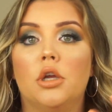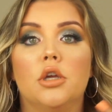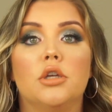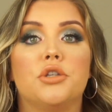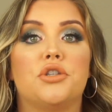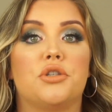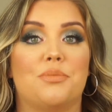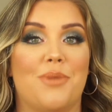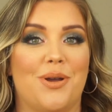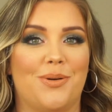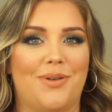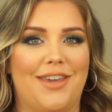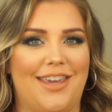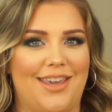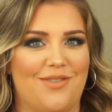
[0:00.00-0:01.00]

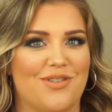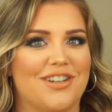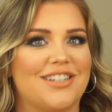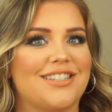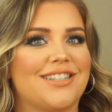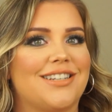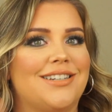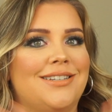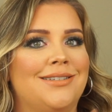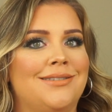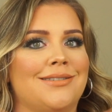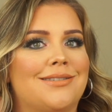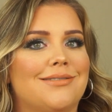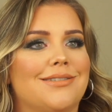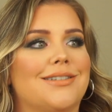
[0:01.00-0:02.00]
smoky. We're just
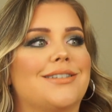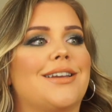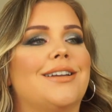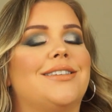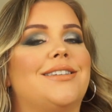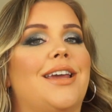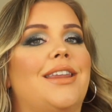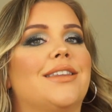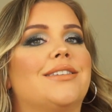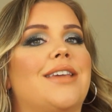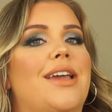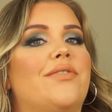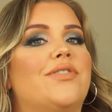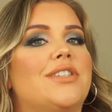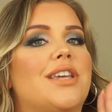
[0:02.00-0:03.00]
gonna stay in the
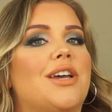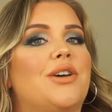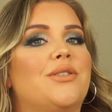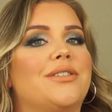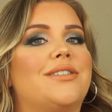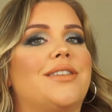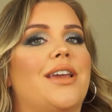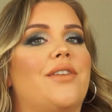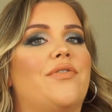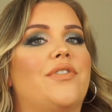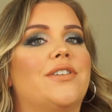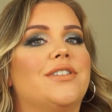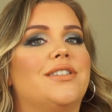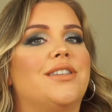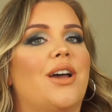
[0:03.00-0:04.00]
safe
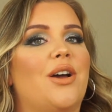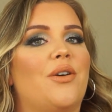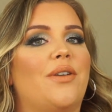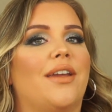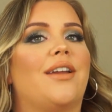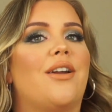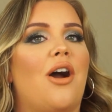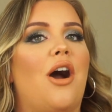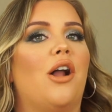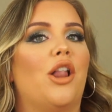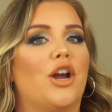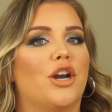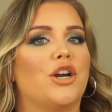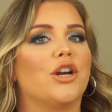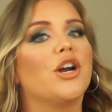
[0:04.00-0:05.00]
zone and call
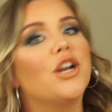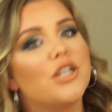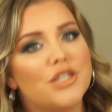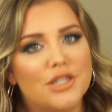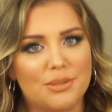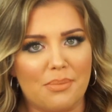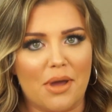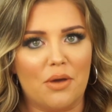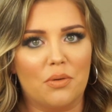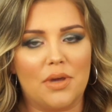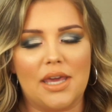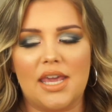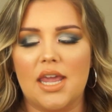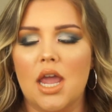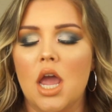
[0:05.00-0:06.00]
her
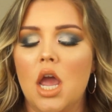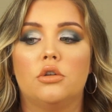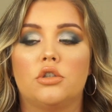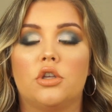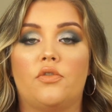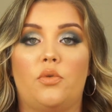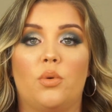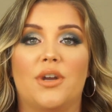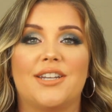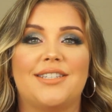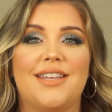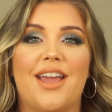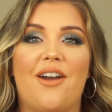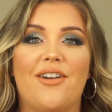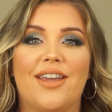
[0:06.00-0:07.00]
Smokey. So if you want to see
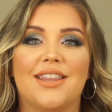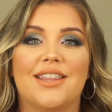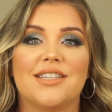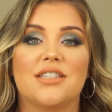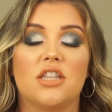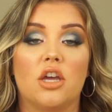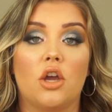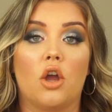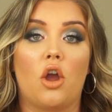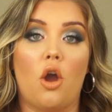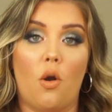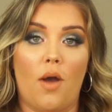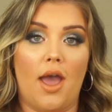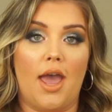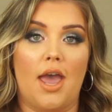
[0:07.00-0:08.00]
how I get this look,
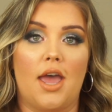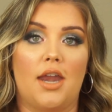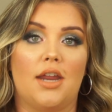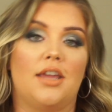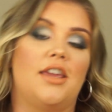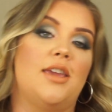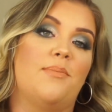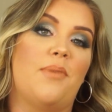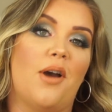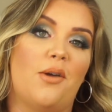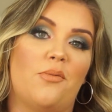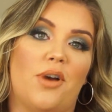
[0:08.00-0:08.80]
go ahead and keep on